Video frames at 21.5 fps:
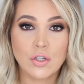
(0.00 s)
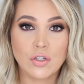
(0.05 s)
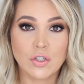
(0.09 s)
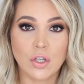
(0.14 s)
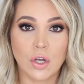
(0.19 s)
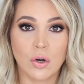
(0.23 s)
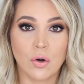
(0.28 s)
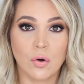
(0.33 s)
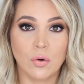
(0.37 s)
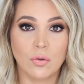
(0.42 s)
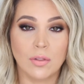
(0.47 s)

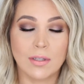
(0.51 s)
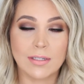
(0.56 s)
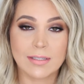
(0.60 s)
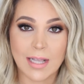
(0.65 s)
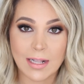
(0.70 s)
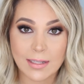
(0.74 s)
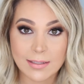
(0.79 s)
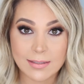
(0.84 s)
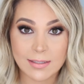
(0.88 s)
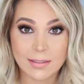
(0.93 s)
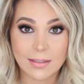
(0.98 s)
So the
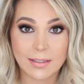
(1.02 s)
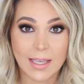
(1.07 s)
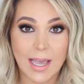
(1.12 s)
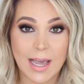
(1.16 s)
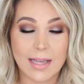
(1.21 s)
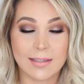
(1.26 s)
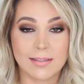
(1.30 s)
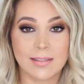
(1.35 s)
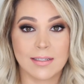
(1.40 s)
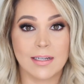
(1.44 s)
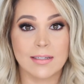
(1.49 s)
salicylic
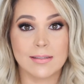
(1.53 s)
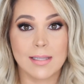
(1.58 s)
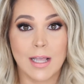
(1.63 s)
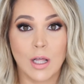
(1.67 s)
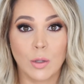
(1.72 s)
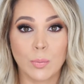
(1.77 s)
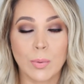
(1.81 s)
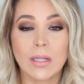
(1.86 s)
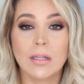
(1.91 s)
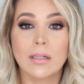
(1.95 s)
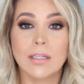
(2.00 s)
acid is
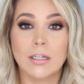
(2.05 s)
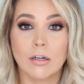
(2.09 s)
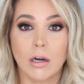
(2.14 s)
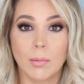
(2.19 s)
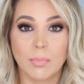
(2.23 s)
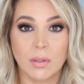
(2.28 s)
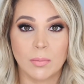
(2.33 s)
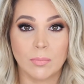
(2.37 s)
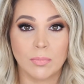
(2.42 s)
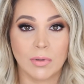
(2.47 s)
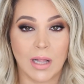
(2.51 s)
helping clear
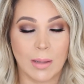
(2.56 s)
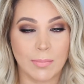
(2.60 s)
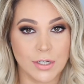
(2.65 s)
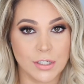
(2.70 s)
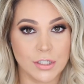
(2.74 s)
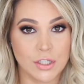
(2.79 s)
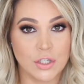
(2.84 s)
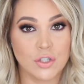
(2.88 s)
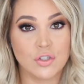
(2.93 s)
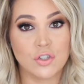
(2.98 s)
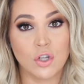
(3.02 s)
up the
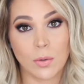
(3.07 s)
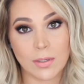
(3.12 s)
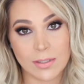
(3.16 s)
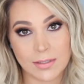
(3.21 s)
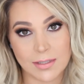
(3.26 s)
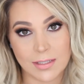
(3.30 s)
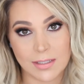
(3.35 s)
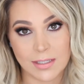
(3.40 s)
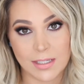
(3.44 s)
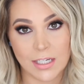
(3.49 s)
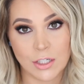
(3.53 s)
blemish, so
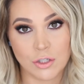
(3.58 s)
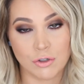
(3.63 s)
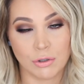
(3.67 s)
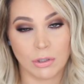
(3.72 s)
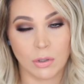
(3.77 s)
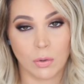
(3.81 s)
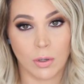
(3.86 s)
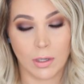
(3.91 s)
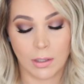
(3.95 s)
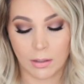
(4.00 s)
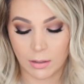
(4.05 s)
is the tea tree
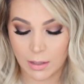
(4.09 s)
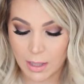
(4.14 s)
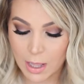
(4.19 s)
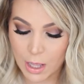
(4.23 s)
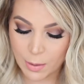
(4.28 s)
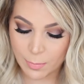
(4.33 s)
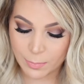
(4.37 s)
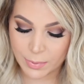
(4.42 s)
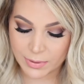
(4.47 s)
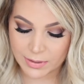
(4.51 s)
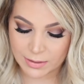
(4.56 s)
oil,
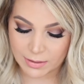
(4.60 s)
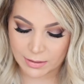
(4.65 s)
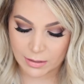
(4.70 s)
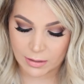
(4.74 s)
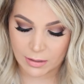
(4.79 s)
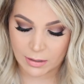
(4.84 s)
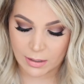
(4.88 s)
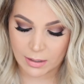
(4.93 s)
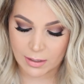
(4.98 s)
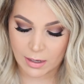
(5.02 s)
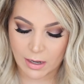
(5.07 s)
but the
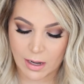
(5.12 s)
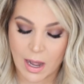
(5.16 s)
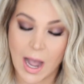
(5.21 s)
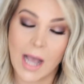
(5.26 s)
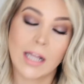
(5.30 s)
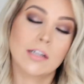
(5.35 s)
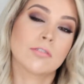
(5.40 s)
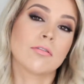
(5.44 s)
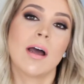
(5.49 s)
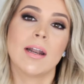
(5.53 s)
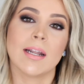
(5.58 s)
uh,
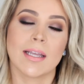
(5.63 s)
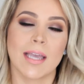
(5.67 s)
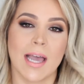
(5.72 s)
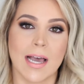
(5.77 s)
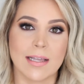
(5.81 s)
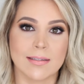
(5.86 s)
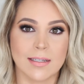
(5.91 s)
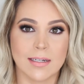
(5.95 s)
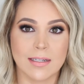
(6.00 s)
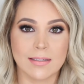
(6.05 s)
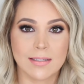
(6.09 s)
hyaluronic
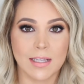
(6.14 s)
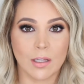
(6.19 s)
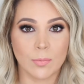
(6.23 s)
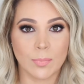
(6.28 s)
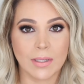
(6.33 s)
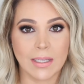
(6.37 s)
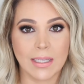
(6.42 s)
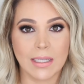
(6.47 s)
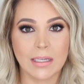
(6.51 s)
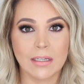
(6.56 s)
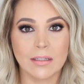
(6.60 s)
acid is
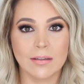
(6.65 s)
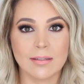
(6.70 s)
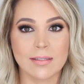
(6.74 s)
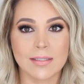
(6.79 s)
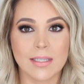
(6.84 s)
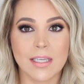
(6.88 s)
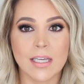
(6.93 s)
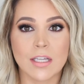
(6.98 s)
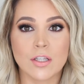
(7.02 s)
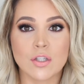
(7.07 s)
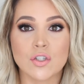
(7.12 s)
helping heal the
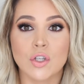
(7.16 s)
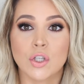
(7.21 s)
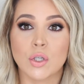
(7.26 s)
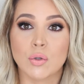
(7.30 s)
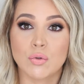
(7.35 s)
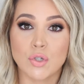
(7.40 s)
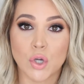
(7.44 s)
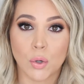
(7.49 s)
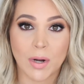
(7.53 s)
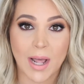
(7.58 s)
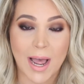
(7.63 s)
skin so you
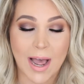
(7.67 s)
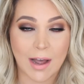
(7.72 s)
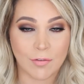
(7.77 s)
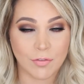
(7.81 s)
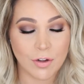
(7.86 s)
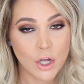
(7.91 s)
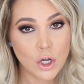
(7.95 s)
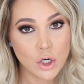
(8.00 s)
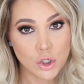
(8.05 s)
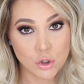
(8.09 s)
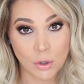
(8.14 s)
don't
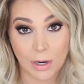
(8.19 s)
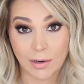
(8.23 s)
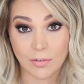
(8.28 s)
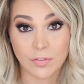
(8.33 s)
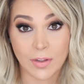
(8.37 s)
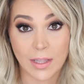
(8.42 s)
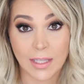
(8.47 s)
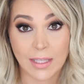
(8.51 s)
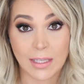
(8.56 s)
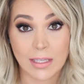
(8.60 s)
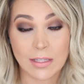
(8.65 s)
have dry
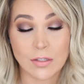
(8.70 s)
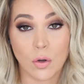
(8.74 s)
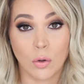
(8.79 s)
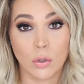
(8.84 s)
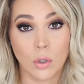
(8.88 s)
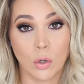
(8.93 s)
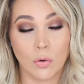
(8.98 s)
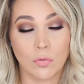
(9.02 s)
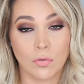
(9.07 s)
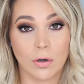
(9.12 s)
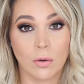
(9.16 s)
flakies
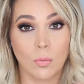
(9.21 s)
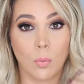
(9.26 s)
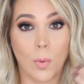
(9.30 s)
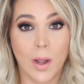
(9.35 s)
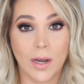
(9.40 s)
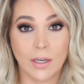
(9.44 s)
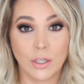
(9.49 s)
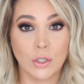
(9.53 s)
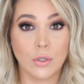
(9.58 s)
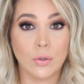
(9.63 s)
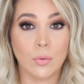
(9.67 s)
all over
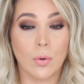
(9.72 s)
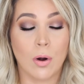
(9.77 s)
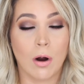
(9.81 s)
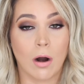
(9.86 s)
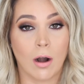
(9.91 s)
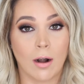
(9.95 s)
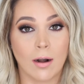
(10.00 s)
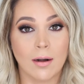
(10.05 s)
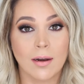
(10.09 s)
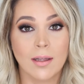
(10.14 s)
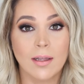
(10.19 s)
when you
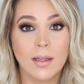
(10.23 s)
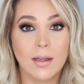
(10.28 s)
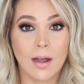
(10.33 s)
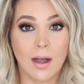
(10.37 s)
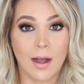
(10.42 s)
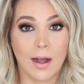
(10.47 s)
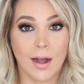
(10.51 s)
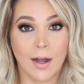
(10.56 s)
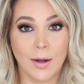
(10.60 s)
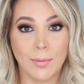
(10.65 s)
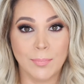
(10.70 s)
are
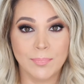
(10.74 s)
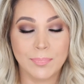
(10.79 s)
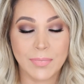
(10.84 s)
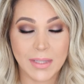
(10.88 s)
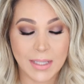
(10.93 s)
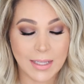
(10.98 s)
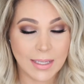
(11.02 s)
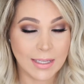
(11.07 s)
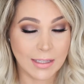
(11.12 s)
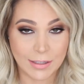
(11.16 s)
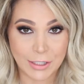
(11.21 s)
um,
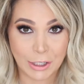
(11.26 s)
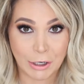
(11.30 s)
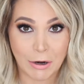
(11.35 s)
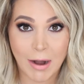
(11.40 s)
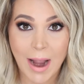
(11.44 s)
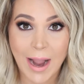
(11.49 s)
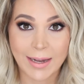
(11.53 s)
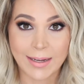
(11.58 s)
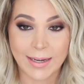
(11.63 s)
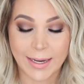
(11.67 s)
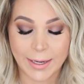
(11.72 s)
healing your
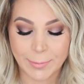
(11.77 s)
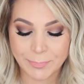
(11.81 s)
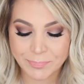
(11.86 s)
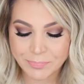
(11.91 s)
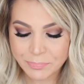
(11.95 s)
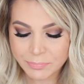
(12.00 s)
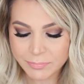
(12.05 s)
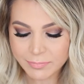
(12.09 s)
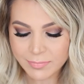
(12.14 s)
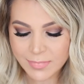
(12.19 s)
acne.